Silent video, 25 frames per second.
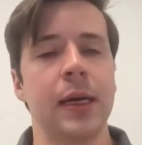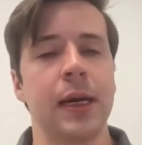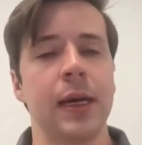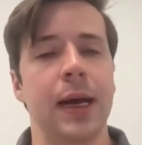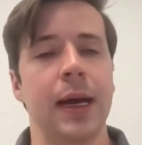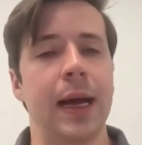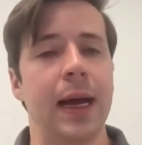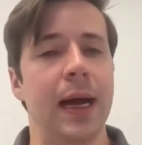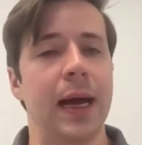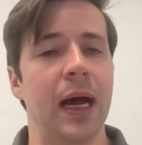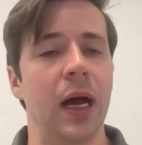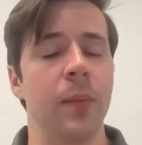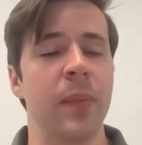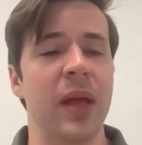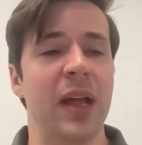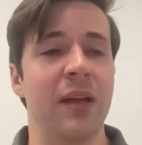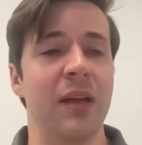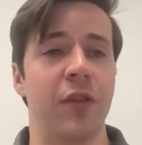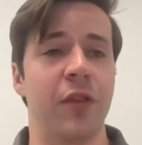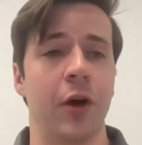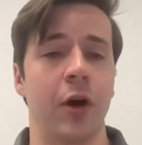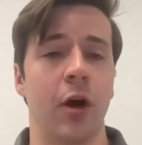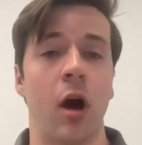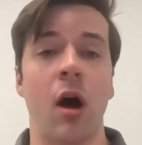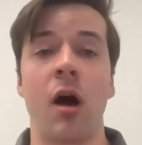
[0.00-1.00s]
Um, if
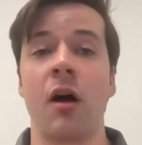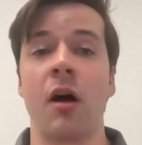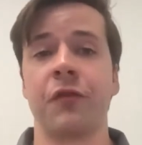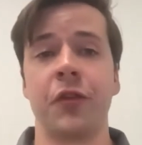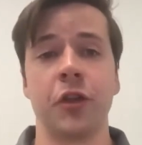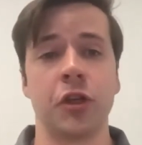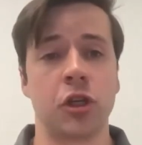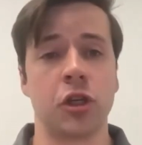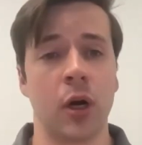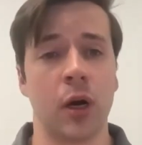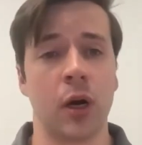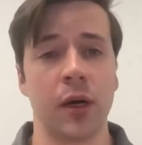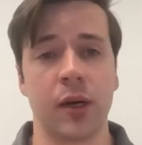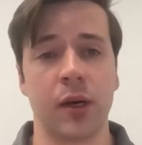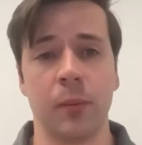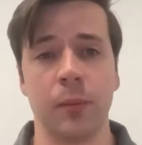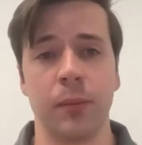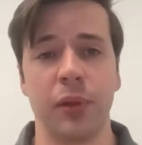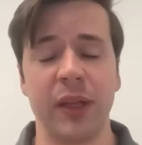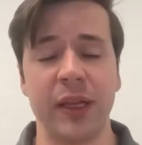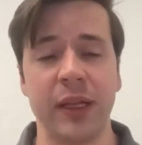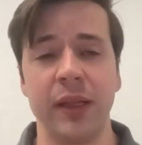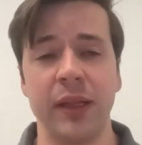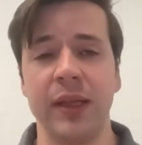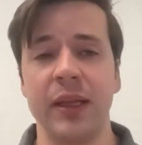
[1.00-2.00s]
they're off the truck
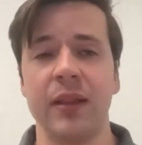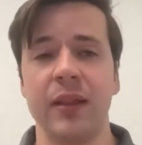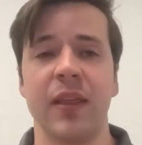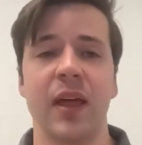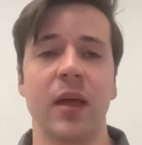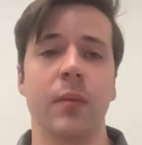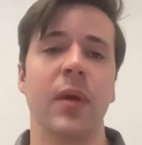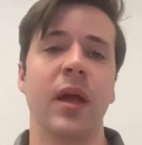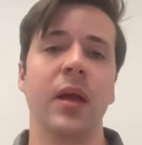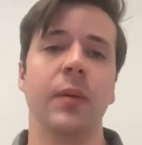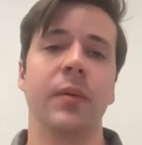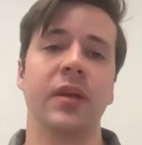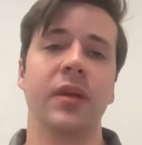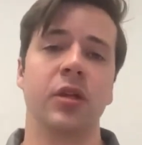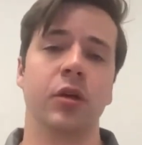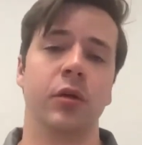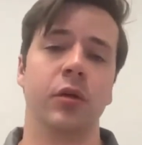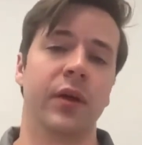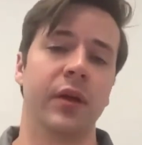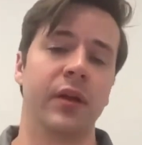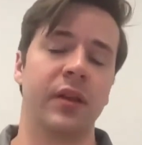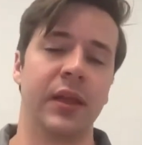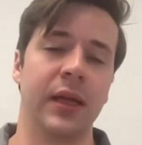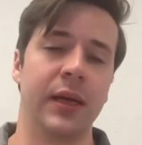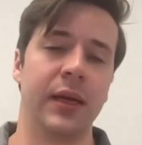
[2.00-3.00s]
completely, they may be
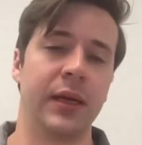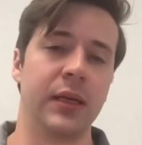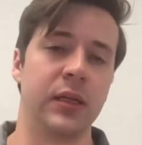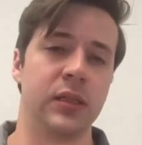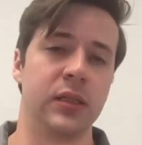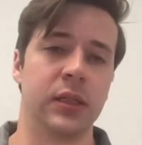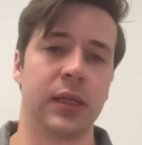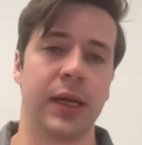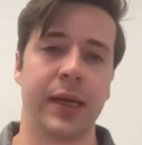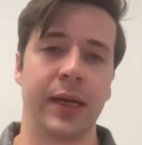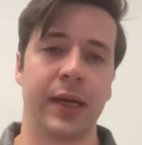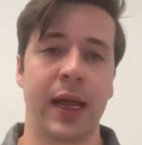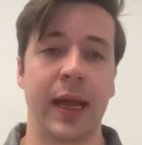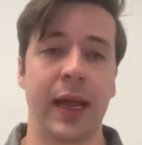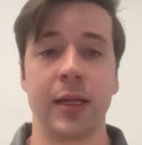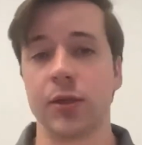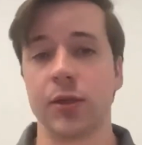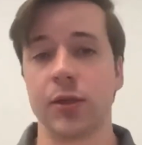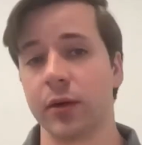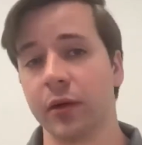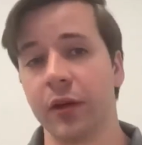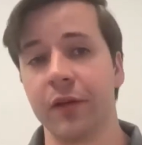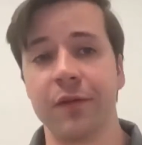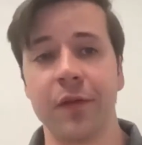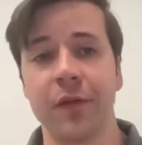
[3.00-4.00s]
doing things like
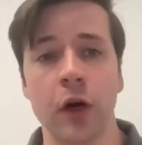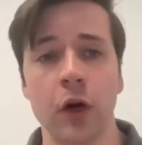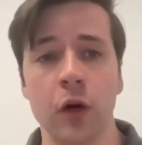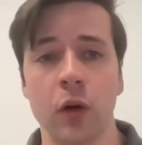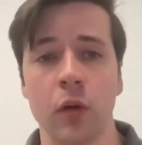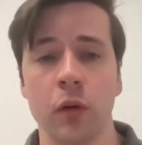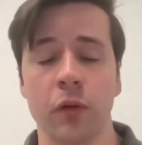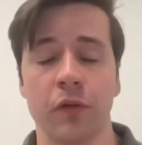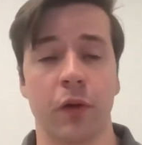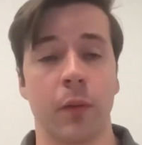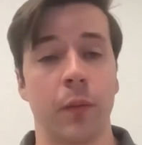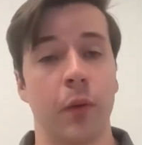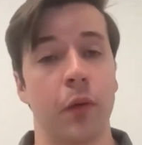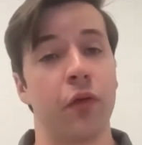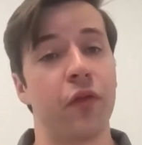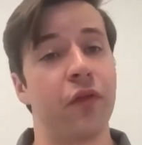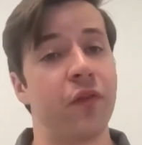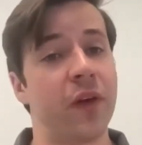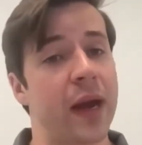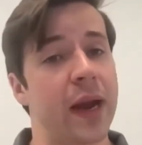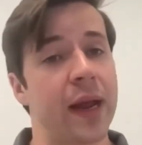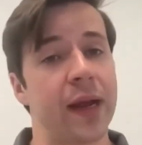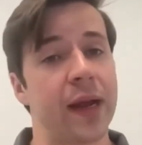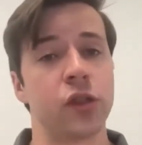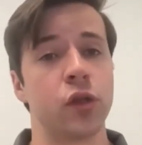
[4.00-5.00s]
answering the phone for both
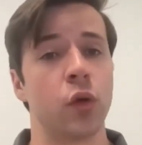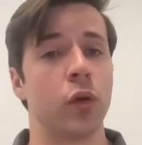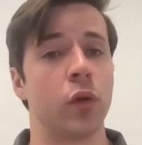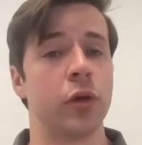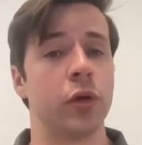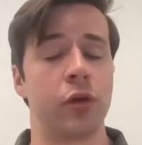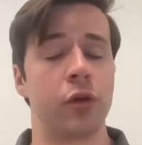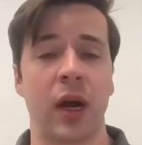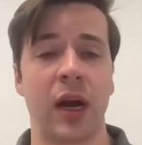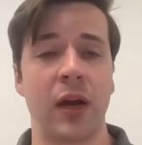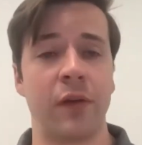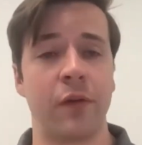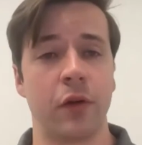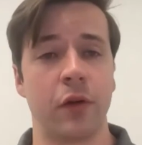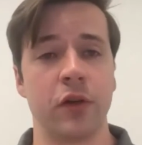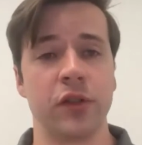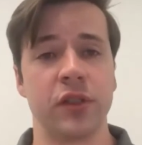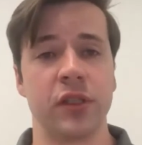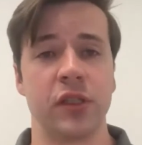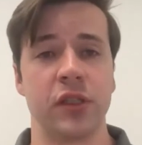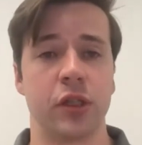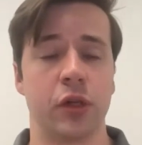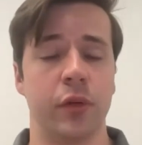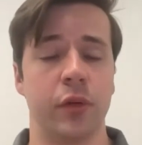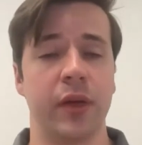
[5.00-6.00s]
FedEx or drivers,
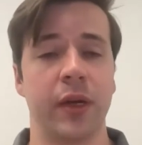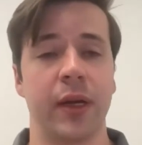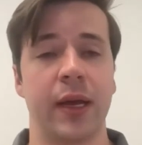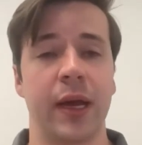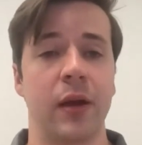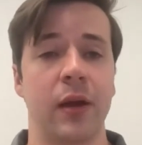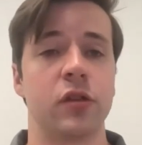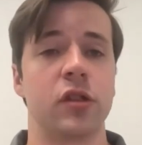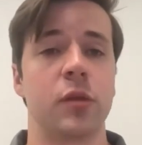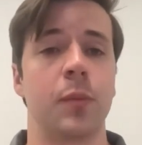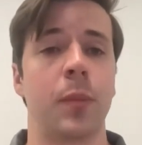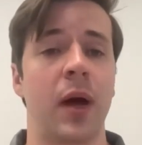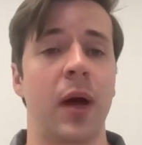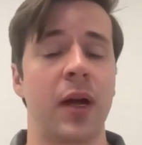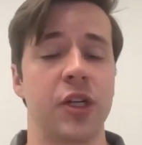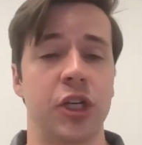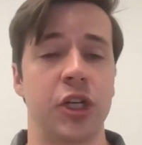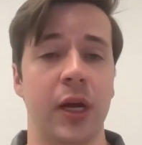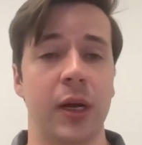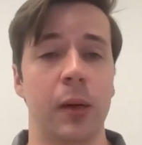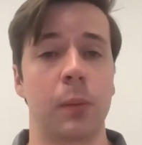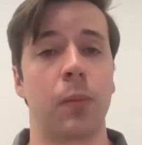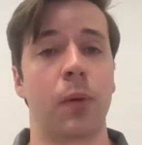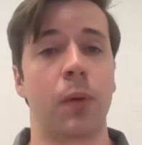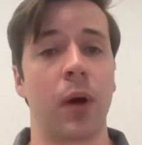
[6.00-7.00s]
is doing kind of spot
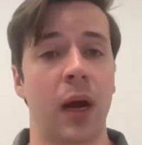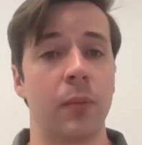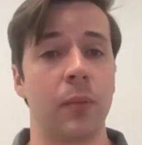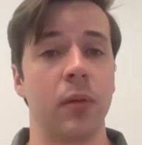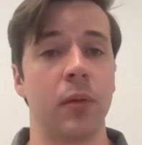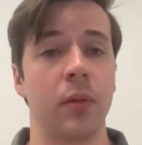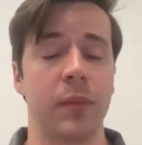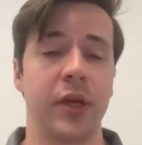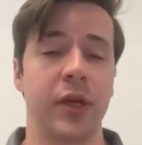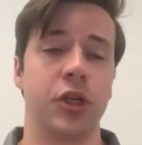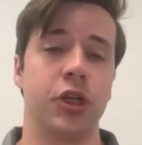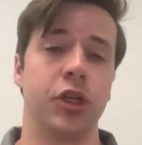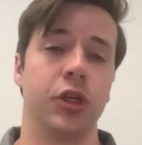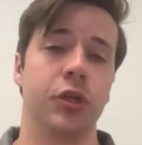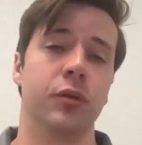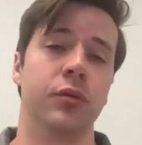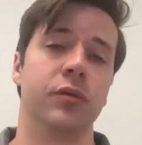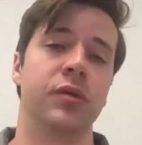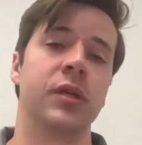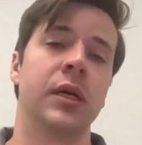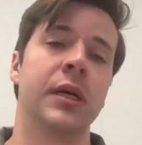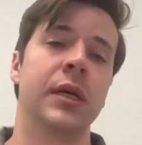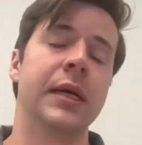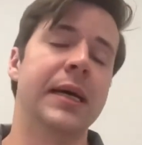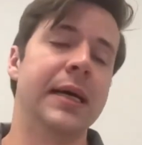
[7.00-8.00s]
check problem
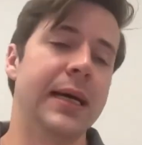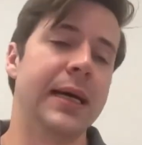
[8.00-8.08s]
issues,